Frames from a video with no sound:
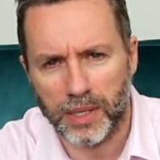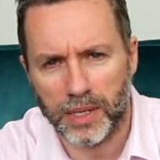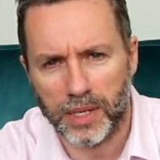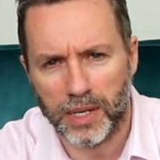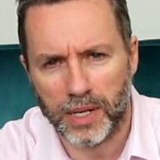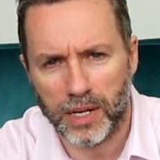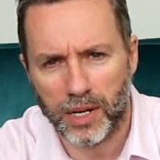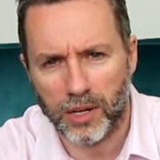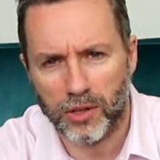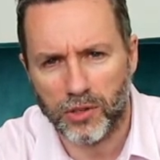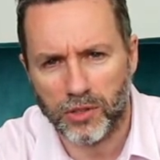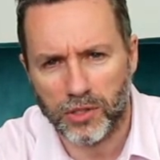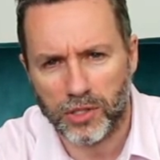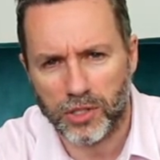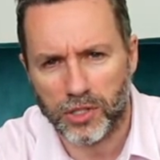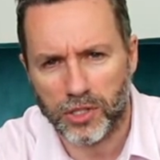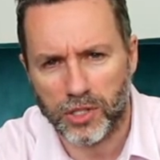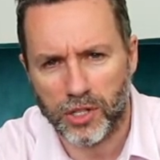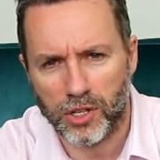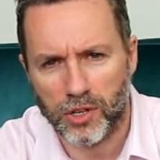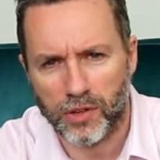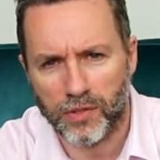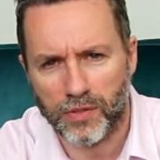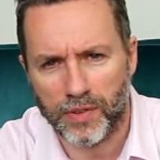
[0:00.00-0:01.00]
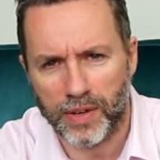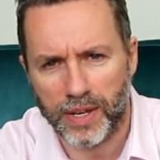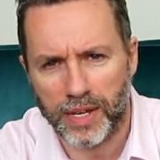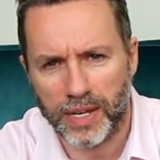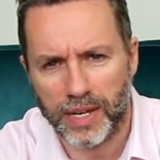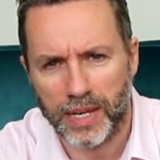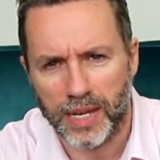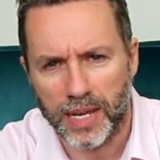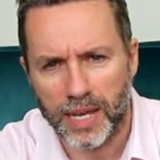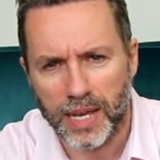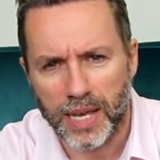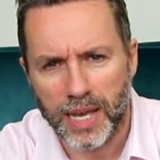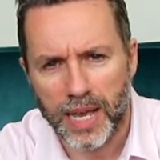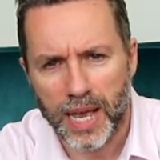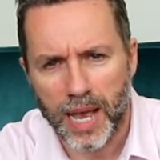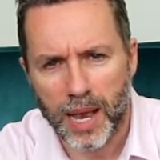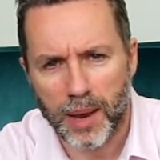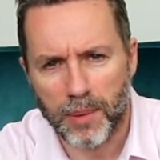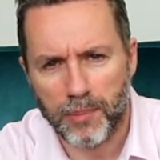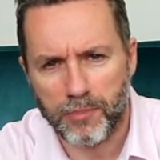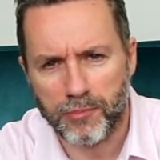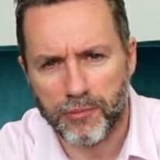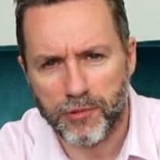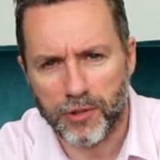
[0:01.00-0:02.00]
close the survey
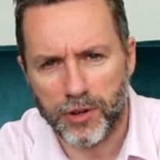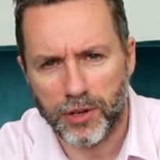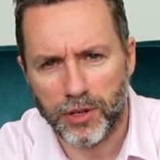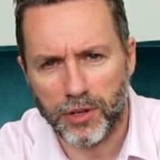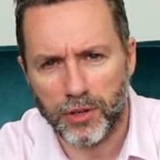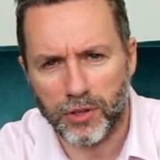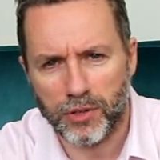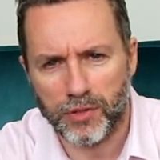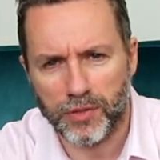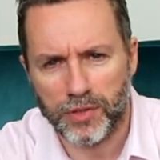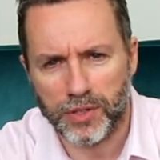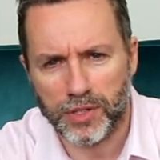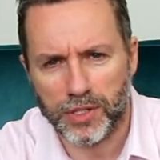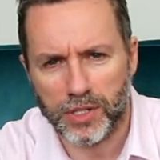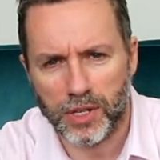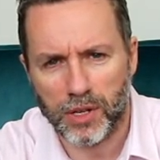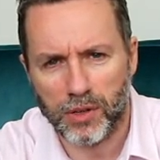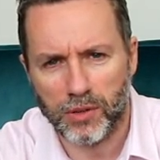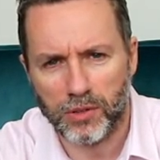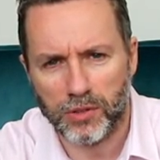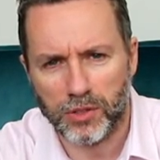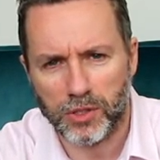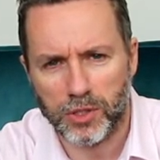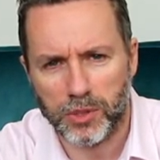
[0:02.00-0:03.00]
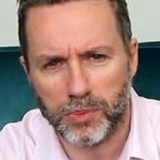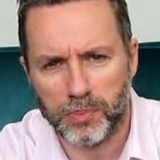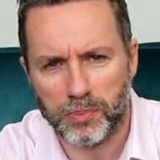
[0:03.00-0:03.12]
and bring you the results.